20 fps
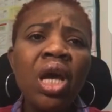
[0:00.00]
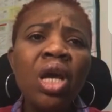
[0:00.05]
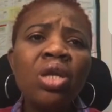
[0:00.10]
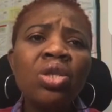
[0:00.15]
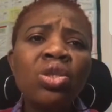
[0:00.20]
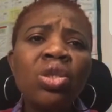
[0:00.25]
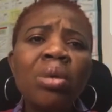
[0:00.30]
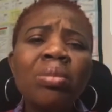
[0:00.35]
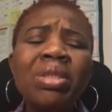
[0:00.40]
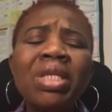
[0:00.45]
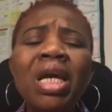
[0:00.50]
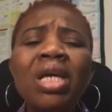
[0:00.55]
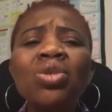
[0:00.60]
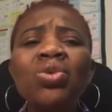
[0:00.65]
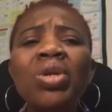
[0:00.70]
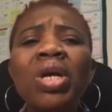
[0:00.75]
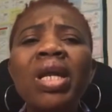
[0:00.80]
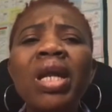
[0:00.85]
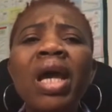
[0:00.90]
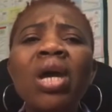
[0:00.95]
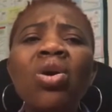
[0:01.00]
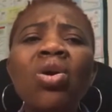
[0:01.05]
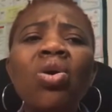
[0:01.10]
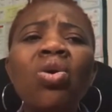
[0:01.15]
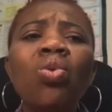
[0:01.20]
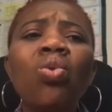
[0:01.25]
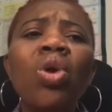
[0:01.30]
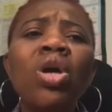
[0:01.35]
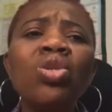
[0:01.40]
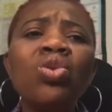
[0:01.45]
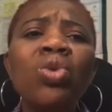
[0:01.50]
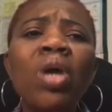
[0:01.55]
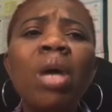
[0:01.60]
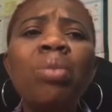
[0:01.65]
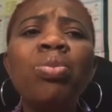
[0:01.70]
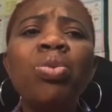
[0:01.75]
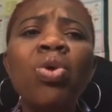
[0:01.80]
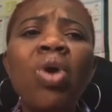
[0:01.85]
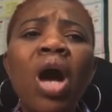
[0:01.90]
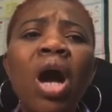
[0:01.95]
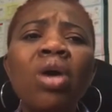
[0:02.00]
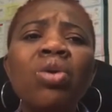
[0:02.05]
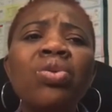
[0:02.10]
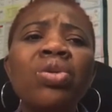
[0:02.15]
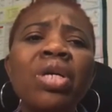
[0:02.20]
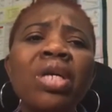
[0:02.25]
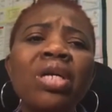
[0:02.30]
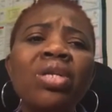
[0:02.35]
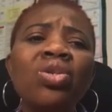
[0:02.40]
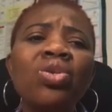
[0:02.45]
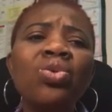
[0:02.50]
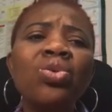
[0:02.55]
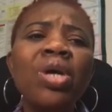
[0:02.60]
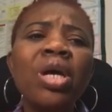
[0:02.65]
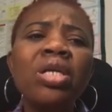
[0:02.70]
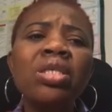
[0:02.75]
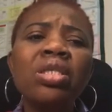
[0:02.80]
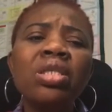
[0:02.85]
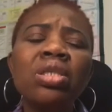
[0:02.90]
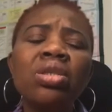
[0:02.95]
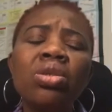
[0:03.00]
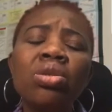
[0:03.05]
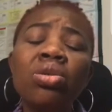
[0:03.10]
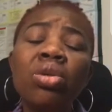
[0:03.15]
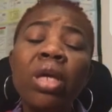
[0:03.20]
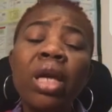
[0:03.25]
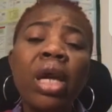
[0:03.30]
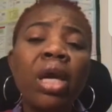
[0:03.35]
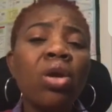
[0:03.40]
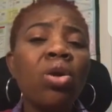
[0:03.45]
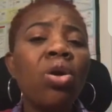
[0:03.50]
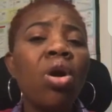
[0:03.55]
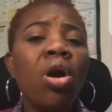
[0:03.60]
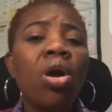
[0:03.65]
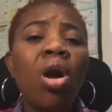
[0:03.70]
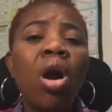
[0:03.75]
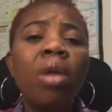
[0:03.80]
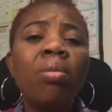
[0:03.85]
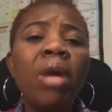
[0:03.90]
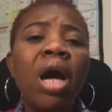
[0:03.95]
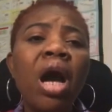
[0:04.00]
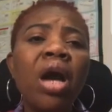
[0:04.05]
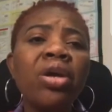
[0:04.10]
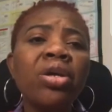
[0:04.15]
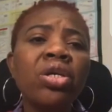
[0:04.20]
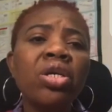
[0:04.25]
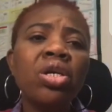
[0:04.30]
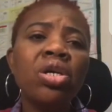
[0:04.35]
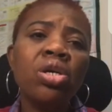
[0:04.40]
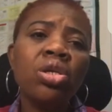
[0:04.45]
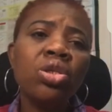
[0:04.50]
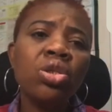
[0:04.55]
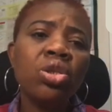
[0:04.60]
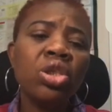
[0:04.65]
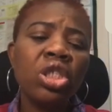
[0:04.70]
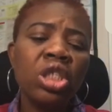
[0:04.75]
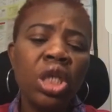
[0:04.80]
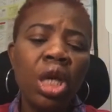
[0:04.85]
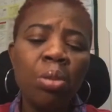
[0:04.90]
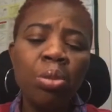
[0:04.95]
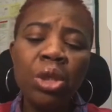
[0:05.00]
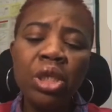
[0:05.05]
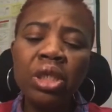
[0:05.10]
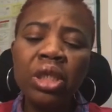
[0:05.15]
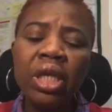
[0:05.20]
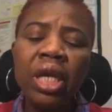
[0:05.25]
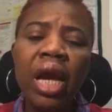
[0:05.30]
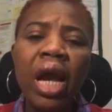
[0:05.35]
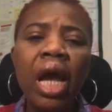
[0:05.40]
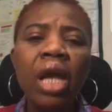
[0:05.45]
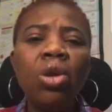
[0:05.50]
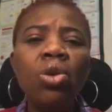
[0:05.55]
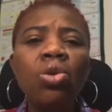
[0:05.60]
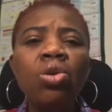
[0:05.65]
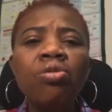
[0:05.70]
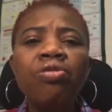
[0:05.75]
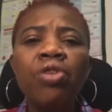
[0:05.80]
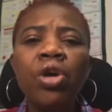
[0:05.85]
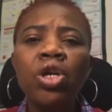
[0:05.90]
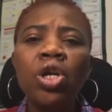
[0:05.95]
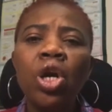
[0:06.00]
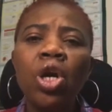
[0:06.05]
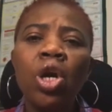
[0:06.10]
sometimes you are like, oh, what do I put out there and the rest? You can come out here on social media and look for your